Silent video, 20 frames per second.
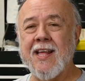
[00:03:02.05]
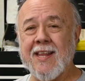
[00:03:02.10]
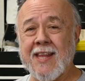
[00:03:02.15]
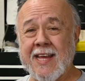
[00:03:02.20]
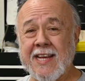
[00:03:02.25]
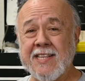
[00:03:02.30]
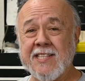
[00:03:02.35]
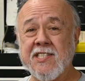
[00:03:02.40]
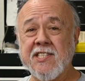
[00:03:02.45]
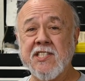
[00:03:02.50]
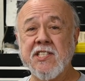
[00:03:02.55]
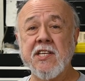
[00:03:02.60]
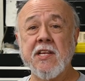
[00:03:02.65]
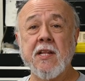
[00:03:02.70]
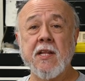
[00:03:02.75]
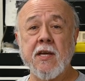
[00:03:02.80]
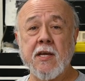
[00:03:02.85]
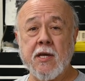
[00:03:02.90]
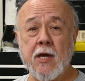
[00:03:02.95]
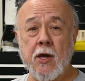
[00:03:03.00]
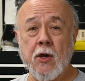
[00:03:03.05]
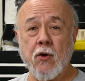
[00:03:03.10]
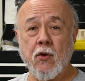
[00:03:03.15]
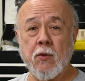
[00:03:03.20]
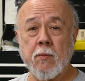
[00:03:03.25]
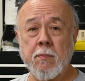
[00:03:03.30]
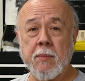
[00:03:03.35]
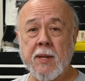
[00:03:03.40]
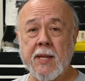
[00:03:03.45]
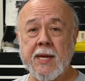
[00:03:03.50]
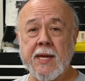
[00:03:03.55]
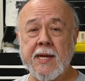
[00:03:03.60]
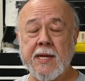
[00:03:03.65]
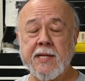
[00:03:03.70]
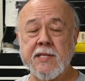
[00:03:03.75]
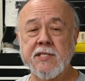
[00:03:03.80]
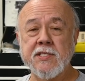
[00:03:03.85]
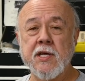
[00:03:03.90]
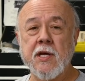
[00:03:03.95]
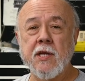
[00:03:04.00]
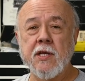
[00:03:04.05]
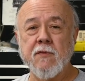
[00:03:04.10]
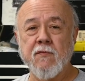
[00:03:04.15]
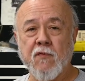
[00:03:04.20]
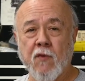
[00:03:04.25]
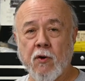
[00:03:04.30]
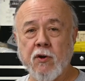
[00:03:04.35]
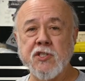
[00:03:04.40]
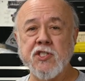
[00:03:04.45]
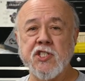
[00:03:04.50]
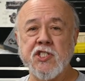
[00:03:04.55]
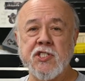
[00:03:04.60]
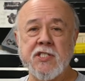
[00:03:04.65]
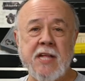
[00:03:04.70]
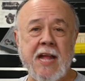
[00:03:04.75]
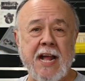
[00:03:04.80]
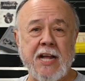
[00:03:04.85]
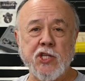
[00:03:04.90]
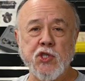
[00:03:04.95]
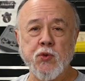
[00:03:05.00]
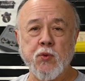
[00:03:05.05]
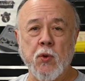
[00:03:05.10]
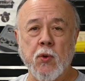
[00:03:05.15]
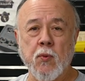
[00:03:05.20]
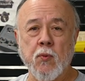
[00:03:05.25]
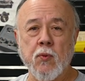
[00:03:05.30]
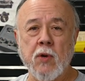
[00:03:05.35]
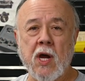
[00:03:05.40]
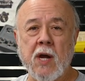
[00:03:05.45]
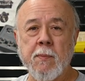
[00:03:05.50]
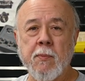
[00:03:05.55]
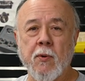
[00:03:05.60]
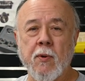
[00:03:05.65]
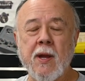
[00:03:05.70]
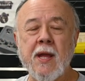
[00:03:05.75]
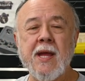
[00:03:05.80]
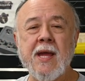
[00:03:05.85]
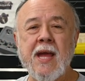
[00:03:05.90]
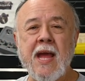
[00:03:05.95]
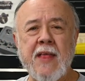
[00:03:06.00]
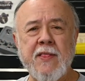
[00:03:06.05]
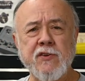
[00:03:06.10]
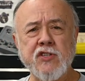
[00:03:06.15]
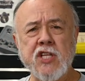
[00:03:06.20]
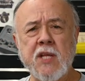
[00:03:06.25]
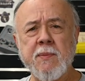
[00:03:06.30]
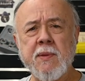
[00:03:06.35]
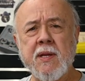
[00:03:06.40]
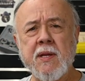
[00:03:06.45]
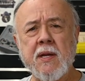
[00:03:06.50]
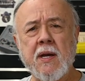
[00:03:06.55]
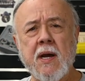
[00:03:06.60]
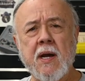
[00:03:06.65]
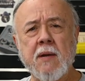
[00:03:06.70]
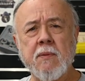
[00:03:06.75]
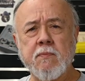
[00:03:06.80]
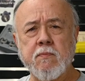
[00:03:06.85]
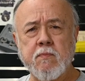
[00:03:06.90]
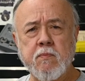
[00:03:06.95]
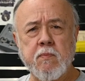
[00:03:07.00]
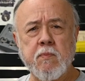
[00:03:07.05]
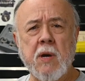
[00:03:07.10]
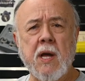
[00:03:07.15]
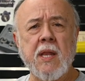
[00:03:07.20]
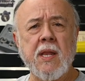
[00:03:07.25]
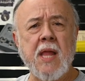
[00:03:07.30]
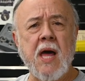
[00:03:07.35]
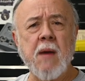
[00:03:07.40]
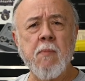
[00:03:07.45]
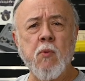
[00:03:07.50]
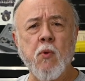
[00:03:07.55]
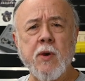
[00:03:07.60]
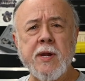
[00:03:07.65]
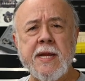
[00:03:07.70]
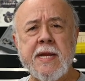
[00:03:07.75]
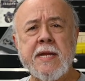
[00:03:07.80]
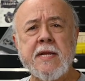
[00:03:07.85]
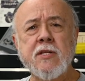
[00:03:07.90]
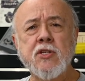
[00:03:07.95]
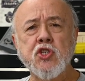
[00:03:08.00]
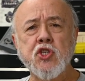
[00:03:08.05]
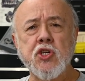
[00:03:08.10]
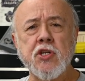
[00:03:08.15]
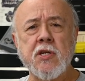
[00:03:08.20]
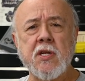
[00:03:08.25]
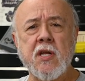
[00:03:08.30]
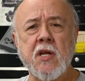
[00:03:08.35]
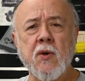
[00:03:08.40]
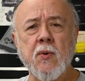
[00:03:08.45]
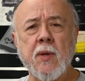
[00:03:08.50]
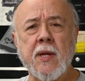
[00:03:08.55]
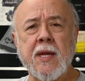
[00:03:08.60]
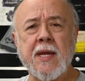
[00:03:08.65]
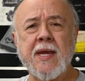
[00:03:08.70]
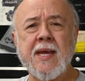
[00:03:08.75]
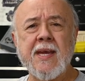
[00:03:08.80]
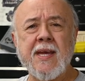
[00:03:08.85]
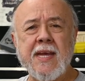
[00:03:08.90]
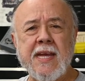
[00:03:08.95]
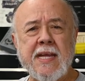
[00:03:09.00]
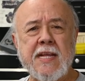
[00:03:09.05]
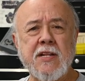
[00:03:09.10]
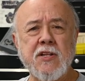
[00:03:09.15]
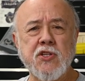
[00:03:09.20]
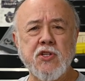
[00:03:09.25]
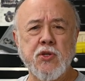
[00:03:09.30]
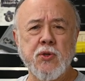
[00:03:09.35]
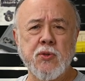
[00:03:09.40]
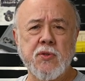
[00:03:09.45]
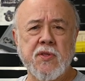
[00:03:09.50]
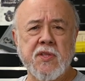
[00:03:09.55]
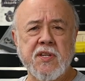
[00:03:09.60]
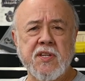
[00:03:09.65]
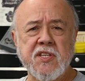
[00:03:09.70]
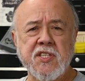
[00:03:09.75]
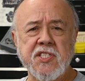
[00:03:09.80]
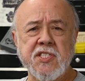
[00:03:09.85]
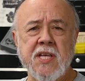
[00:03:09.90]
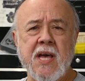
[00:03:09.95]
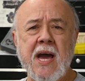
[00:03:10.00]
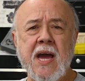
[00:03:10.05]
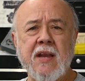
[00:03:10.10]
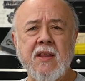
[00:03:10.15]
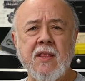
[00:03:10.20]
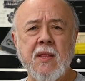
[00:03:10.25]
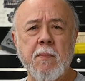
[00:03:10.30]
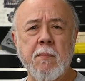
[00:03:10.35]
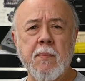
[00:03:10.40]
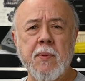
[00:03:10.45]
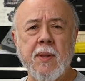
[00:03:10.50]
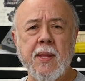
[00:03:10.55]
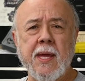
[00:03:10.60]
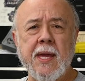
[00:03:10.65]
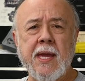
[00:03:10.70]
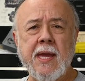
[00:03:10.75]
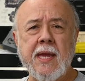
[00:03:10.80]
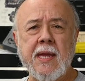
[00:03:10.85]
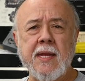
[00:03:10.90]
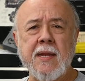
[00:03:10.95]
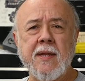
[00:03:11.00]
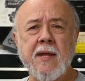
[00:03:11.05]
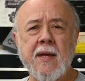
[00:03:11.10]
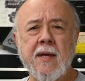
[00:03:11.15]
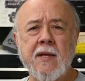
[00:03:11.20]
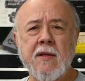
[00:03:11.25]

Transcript: like silicone blades versus natural rubber. And there's going to be a lot more engineering into the design of the blade,